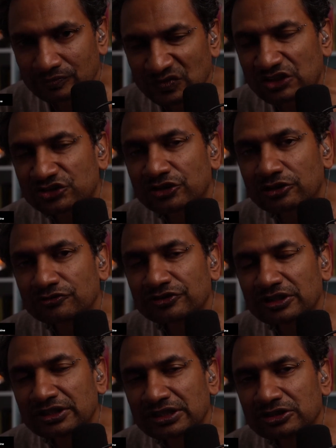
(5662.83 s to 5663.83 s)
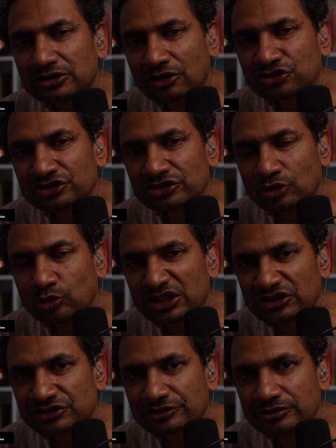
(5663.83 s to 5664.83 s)
that Sean Fielding dodged the
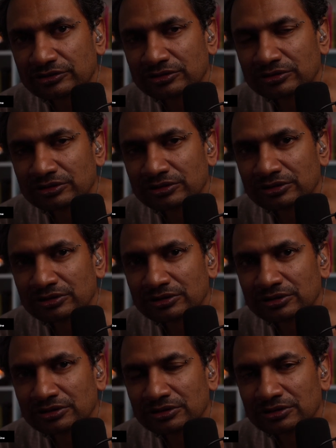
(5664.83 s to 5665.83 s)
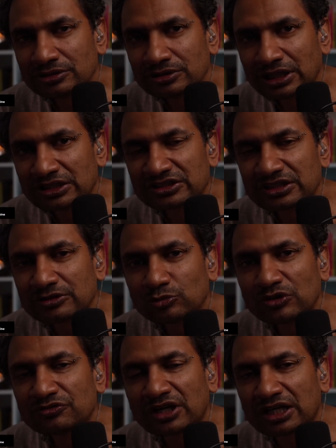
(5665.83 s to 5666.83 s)
question and said that
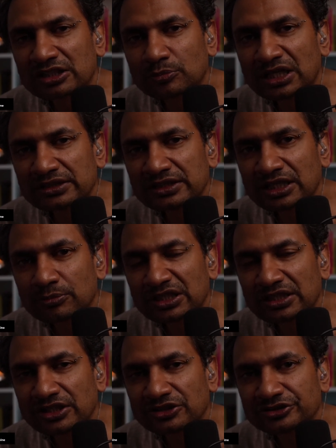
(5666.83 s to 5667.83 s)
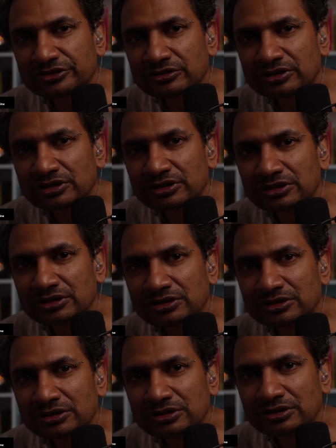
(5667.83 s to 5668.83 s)
we've not had a planning application.
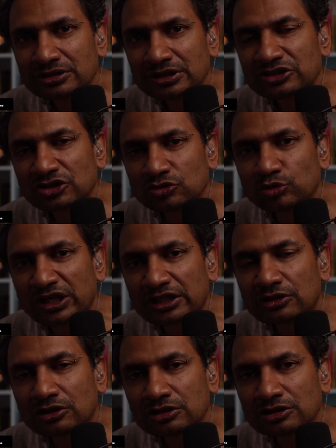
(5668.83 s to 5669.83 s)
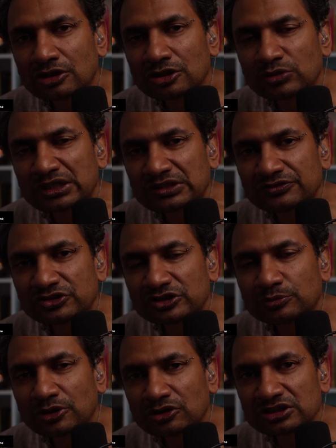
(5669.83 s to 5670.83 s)
He's on record already for
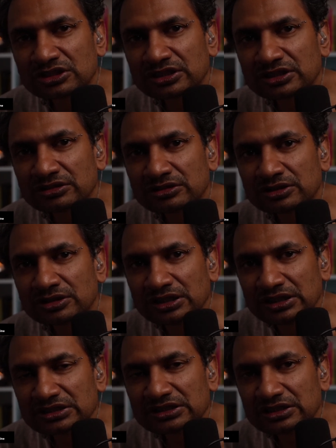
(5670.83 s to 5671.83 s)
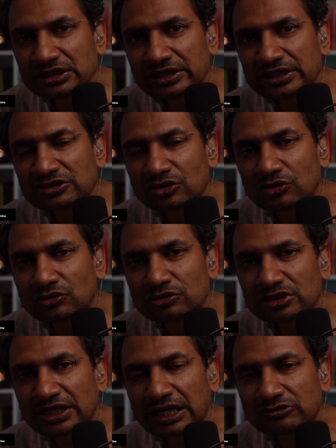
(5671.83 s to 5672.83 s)
supporting it. It's in his own
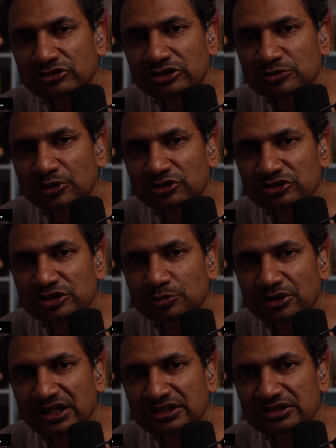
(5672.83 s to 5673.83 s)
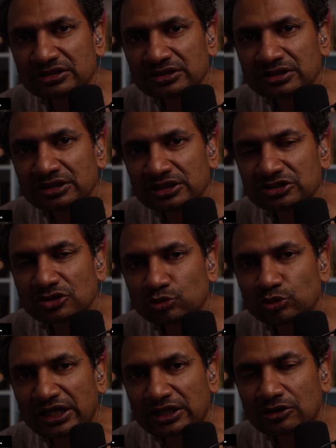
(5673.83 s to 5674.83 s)
council-sponsored press. He's on
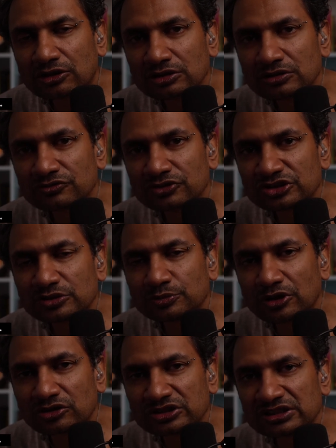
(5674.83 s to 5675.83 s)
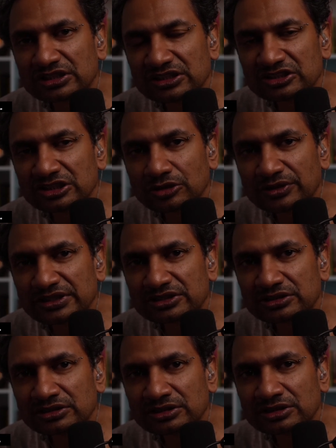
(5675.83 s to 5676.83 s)
record for supporting the incinerator,